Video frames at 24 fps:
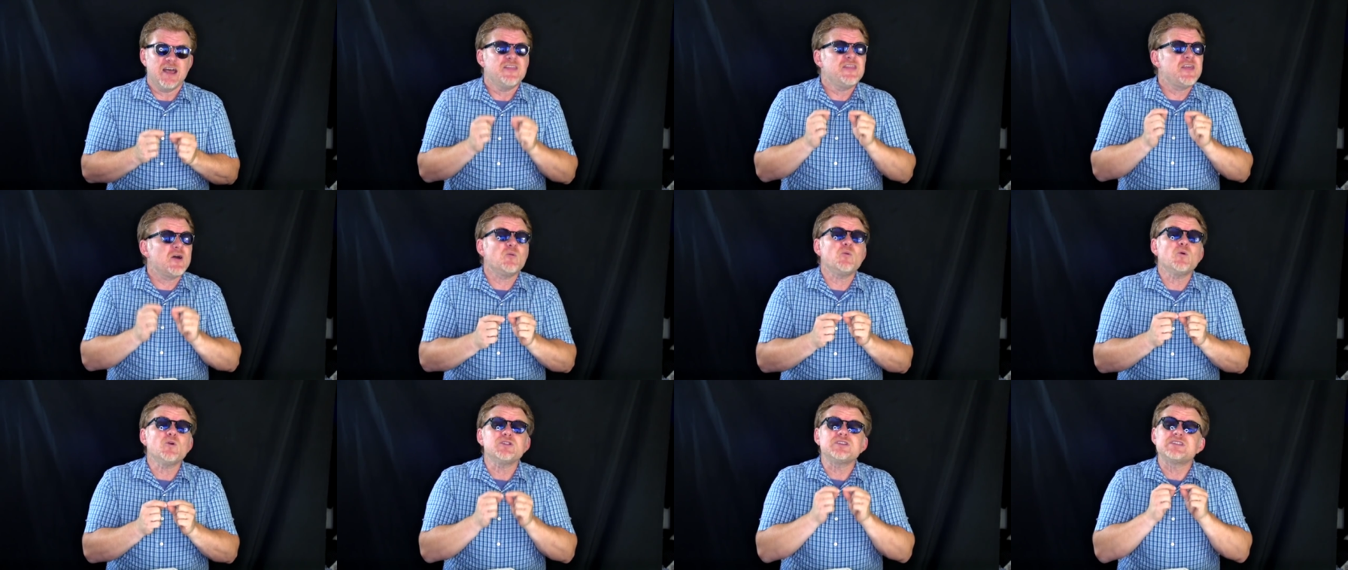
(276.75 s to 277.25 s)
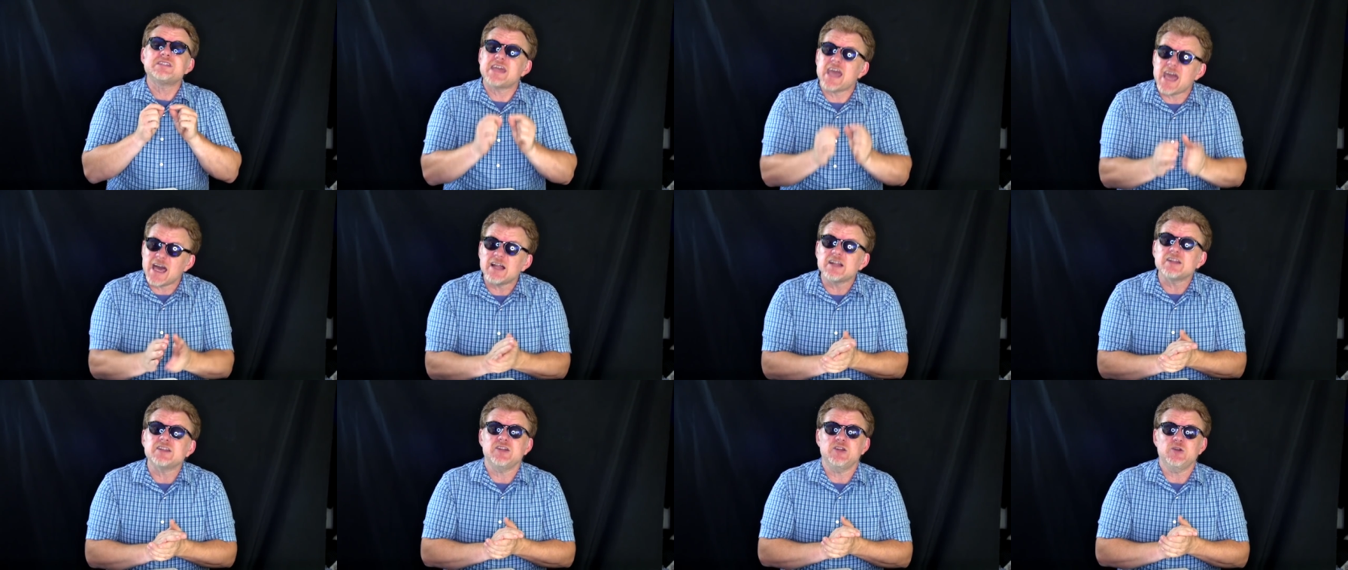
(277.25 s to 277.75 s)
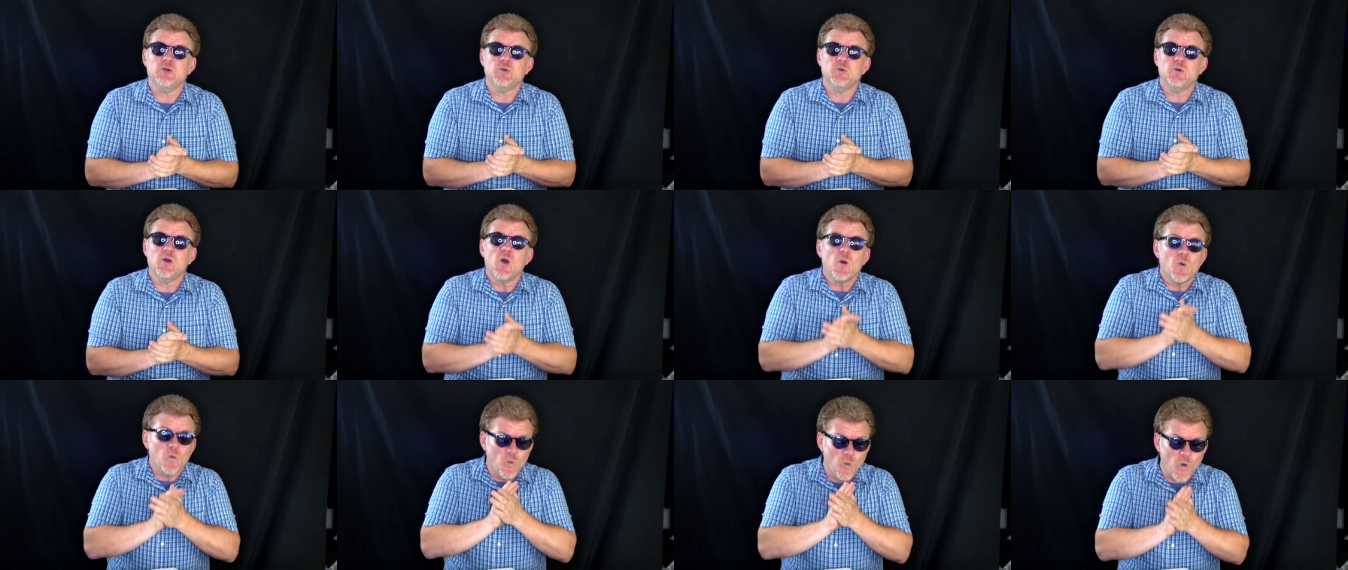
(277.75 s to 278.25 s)
that will tell you
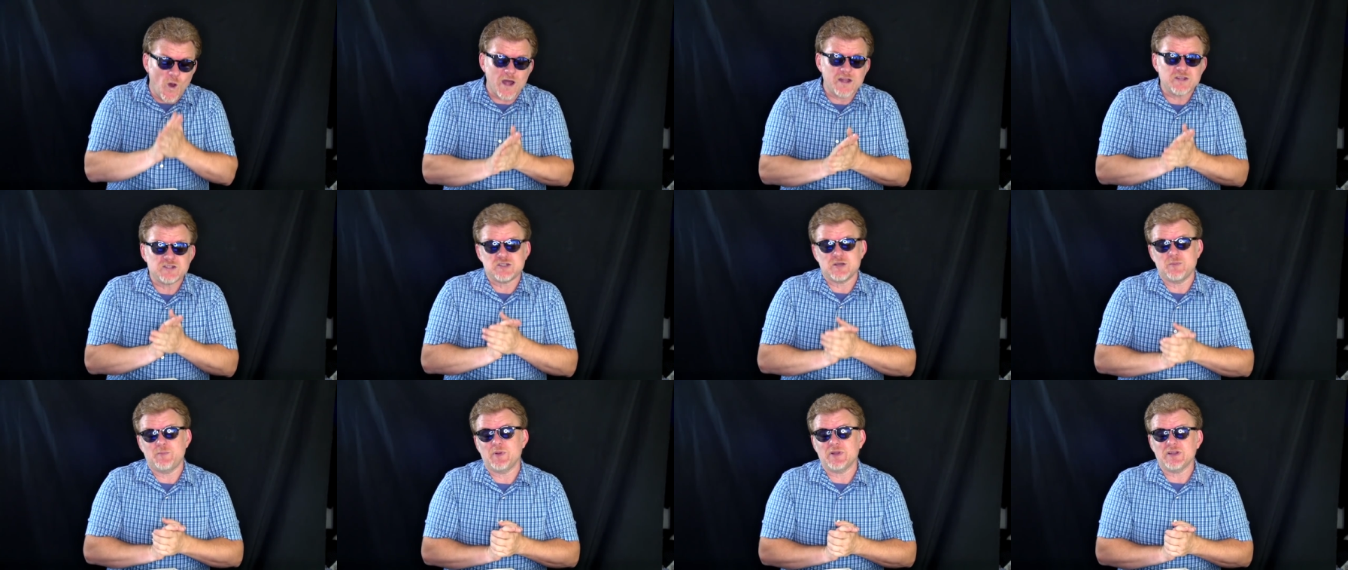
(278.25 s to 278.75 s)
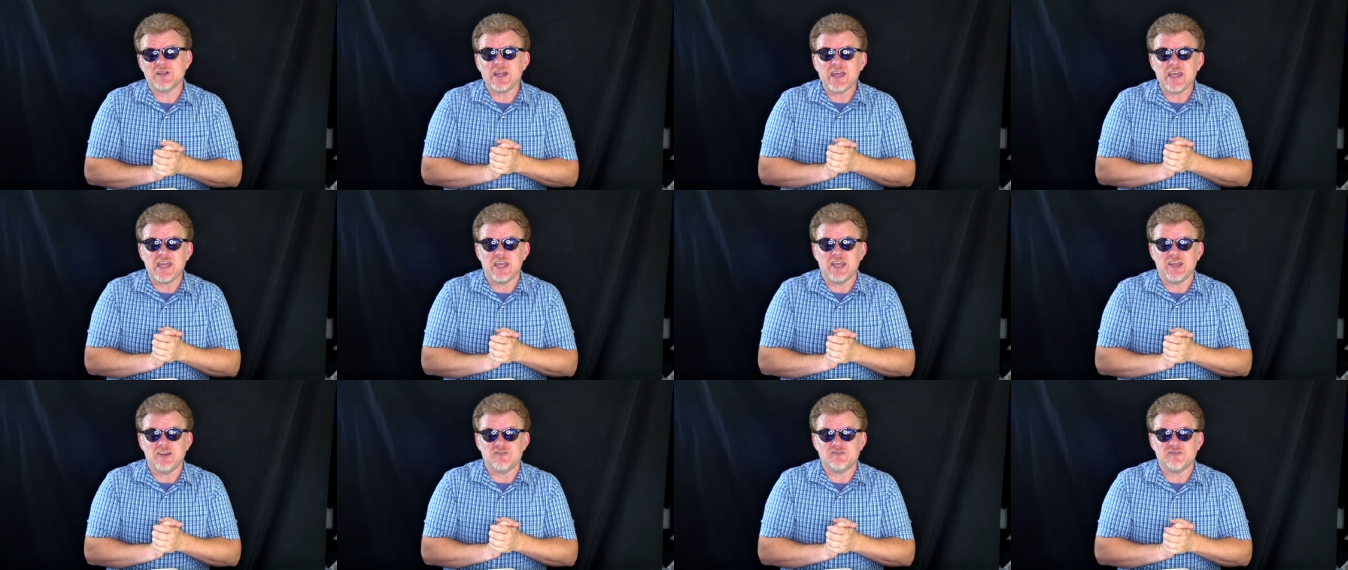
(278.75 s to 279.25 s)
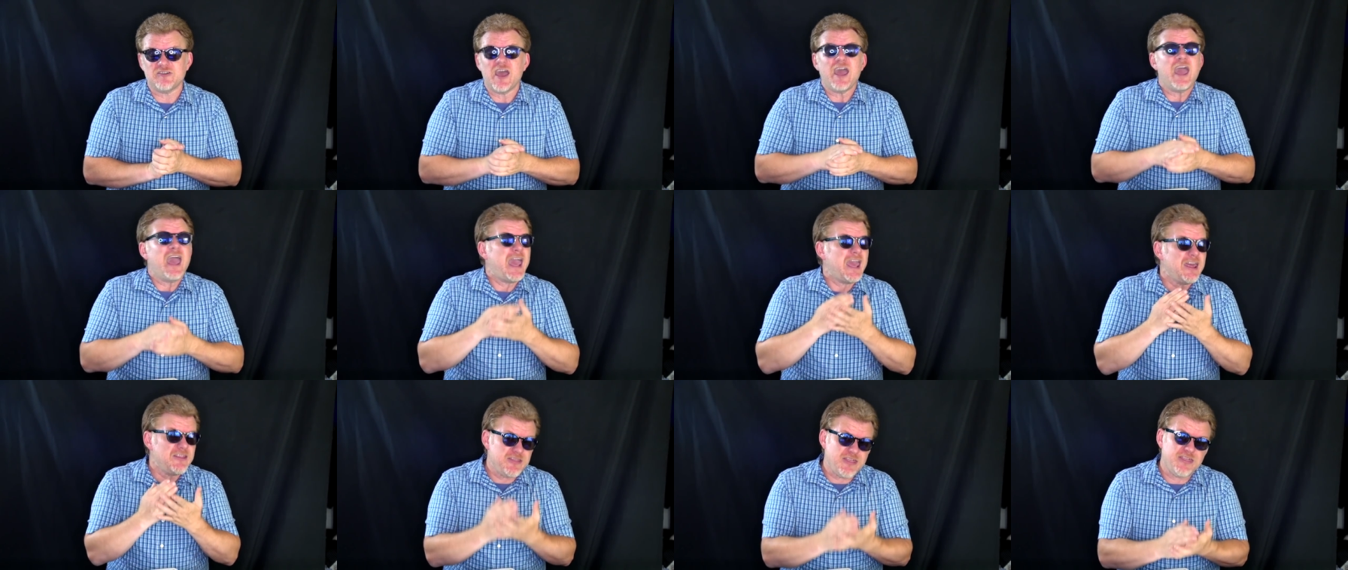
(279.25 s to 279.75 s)
what to believe
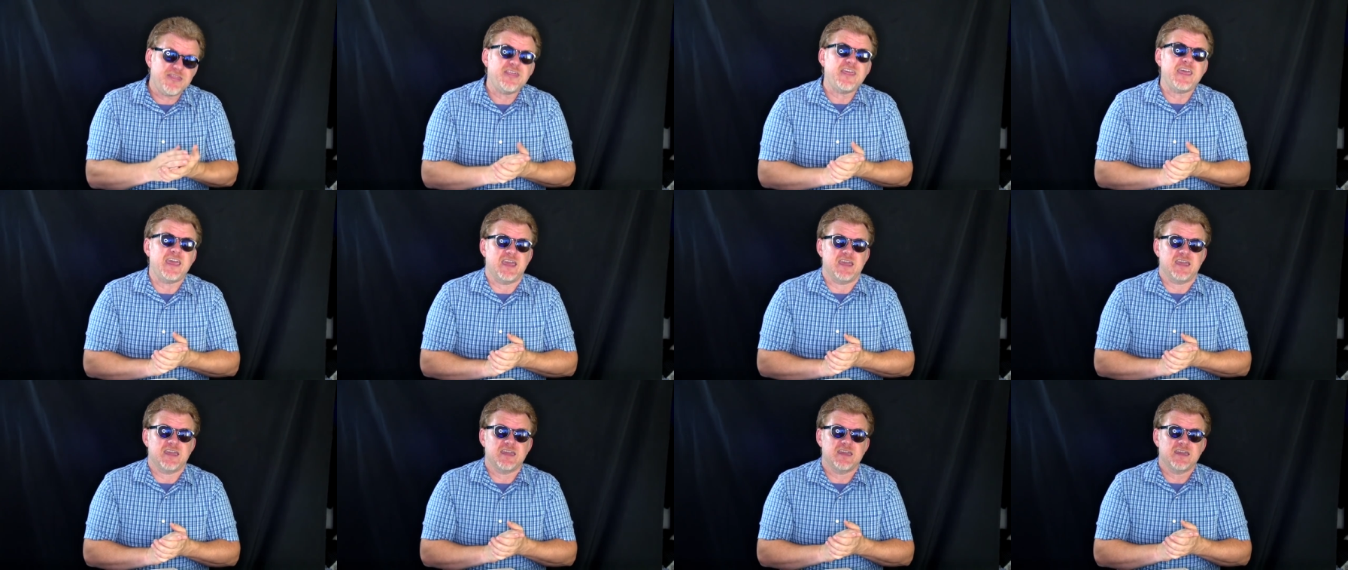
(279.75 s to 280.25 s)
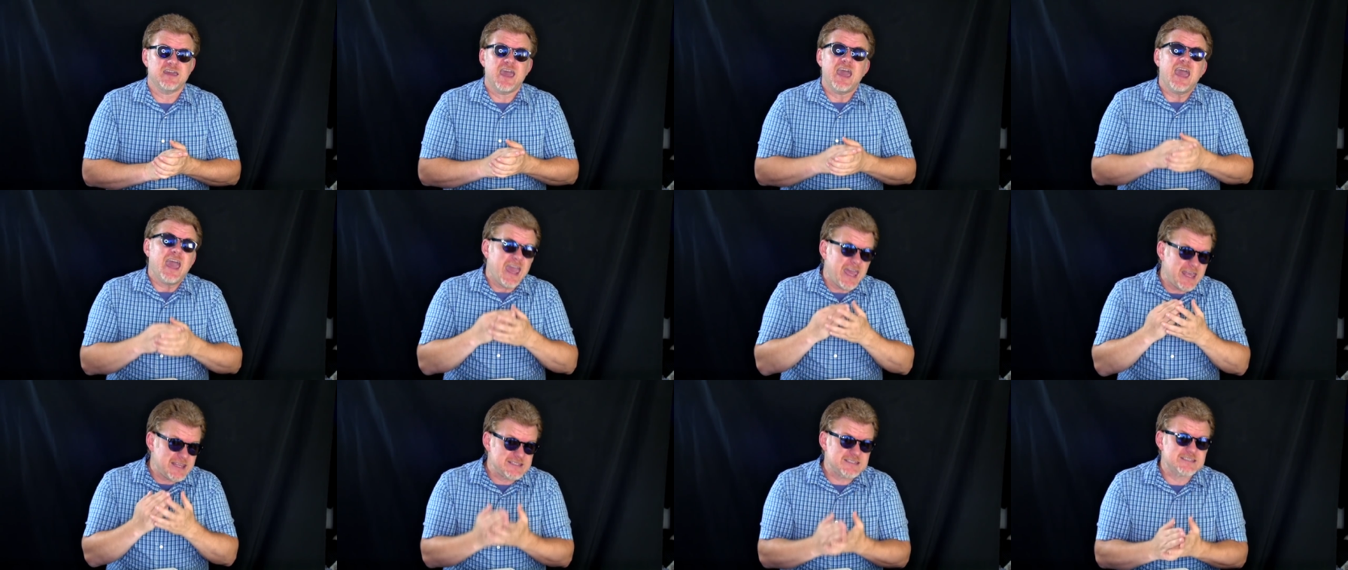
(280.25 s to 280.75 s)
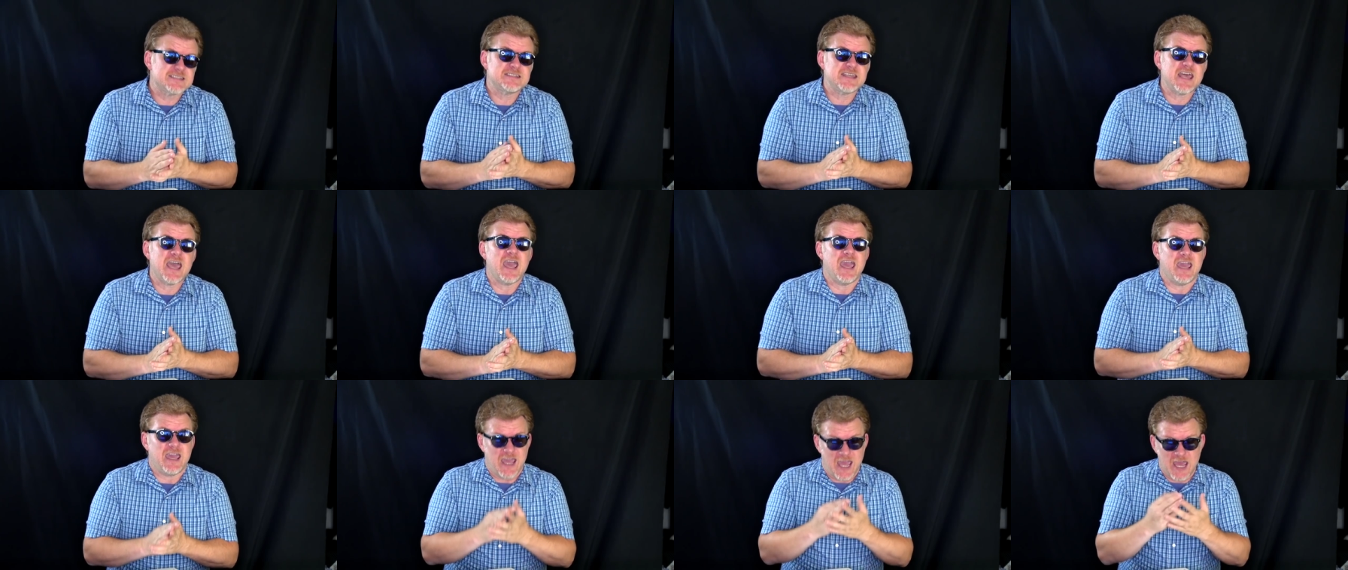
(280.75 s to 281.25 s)
and think and
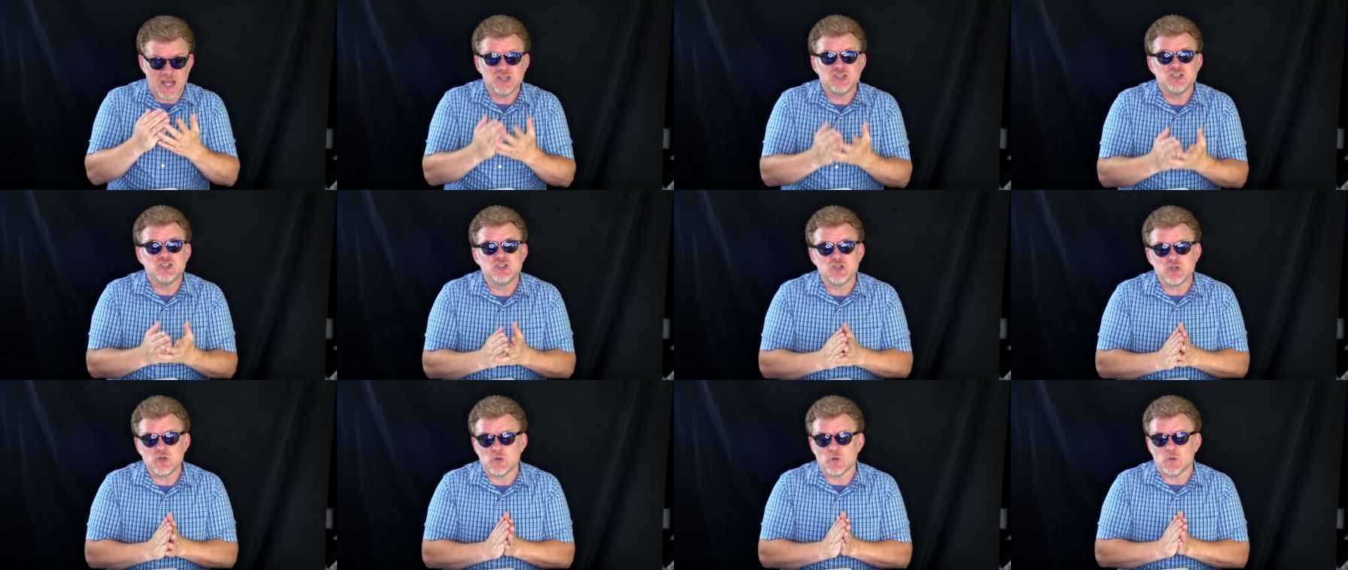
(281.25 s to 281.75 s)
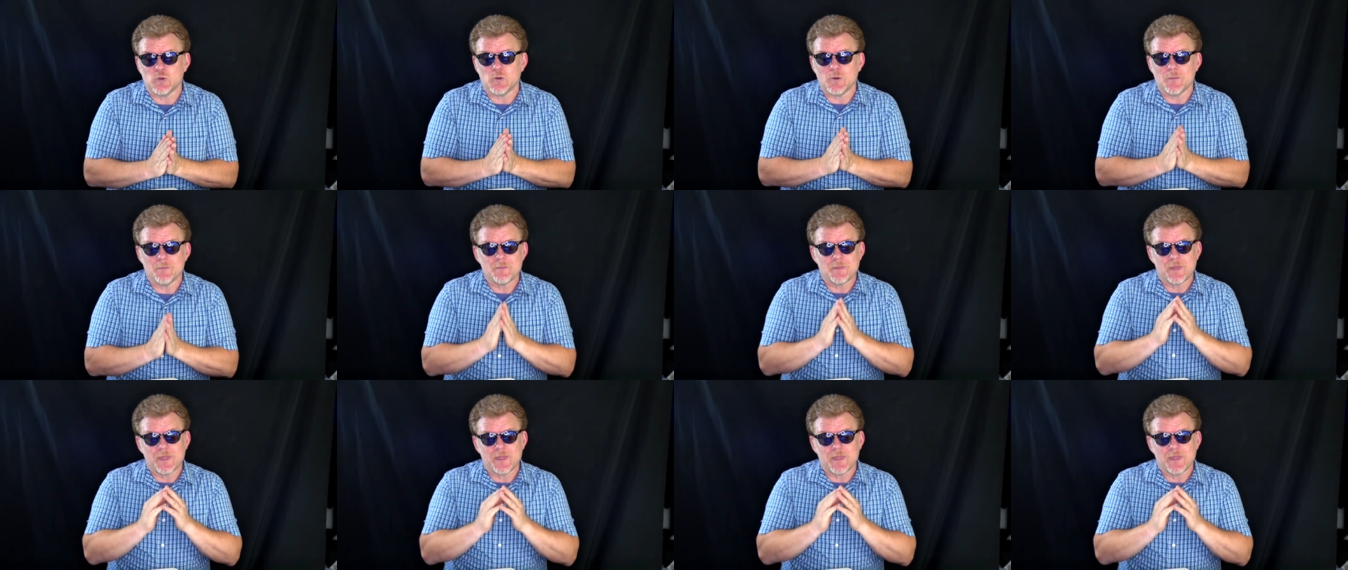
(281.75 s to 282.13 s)
say and do.